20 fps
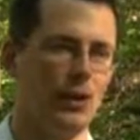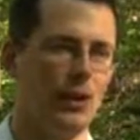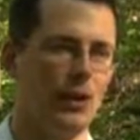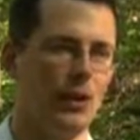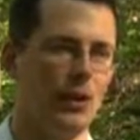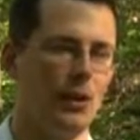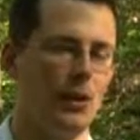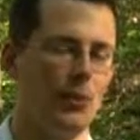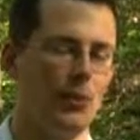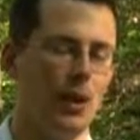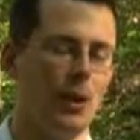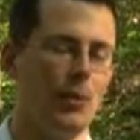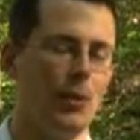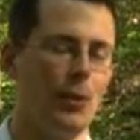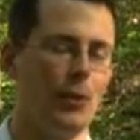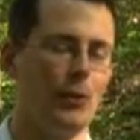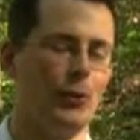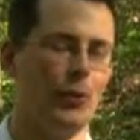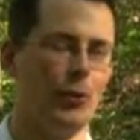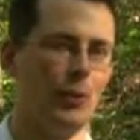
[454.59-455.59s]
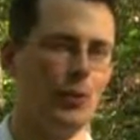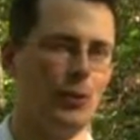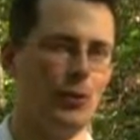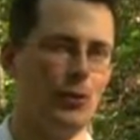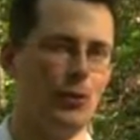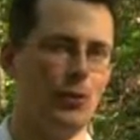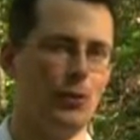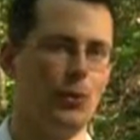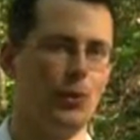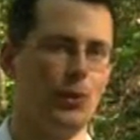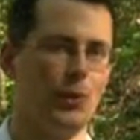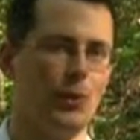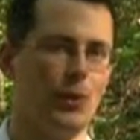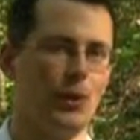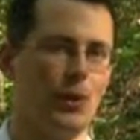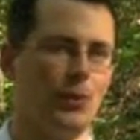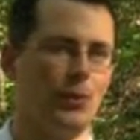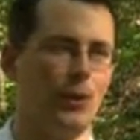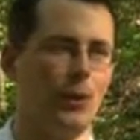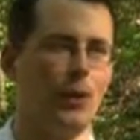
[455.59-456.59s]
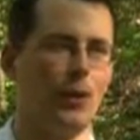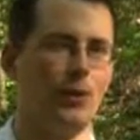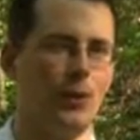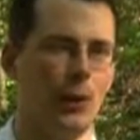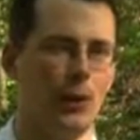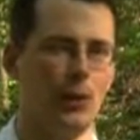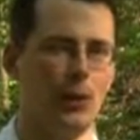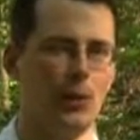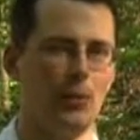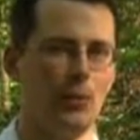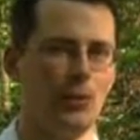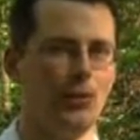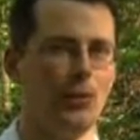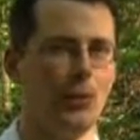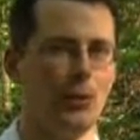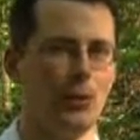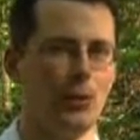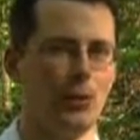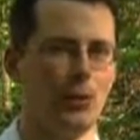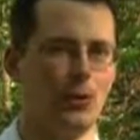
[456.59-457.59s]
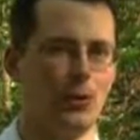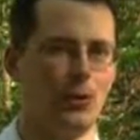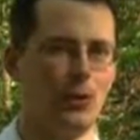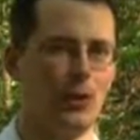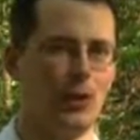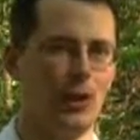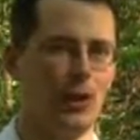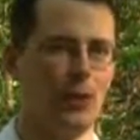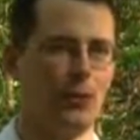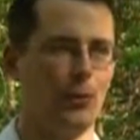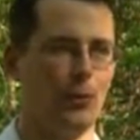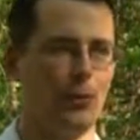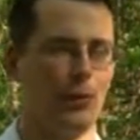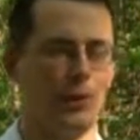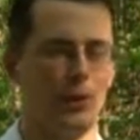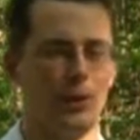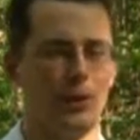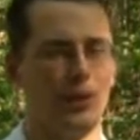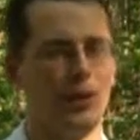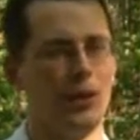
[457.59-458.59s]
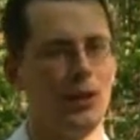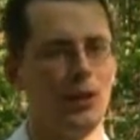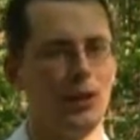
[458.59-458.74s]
and my boss told me just do something fun that'll keep 15 year olds entertained for a week.